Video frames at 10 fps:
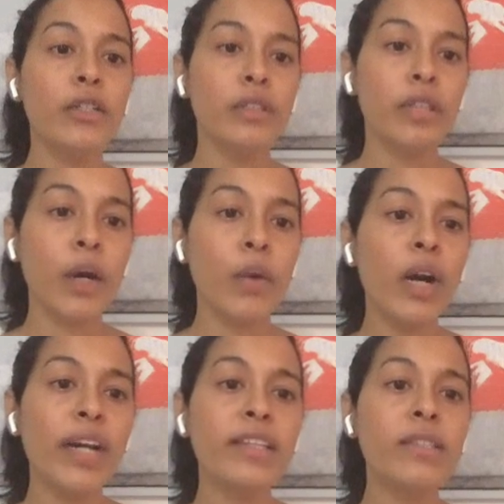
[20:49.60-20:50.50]
Now,
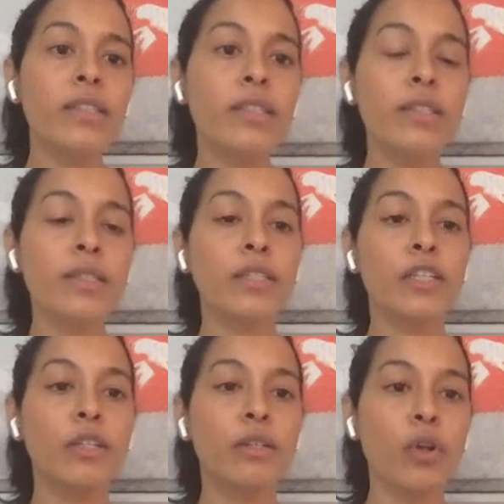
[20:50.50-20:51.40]
why is this
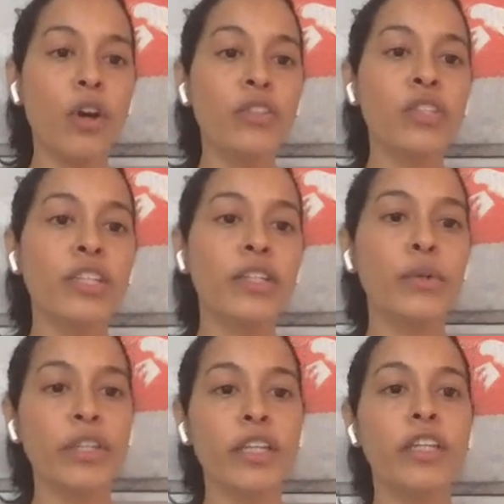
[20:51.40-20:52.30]
constantly
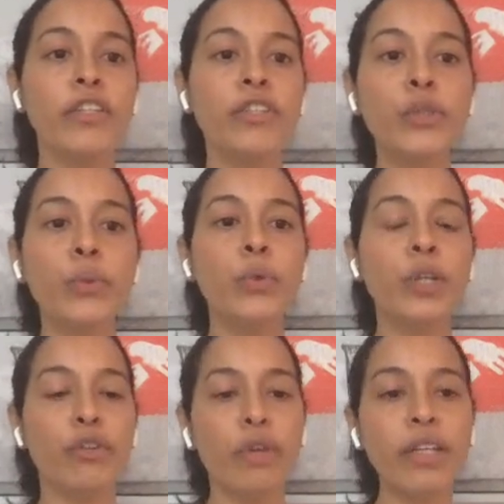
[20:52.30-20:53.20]
going into
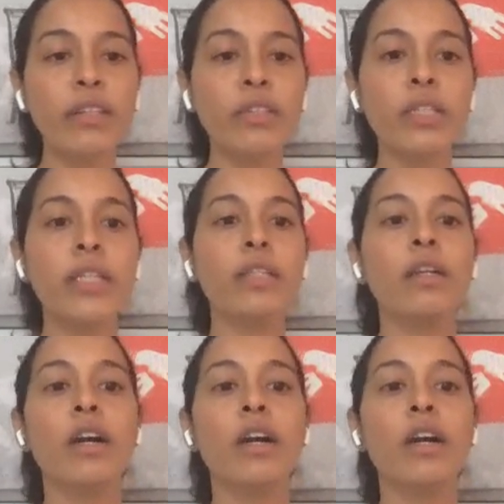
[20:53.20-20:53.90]
a running state,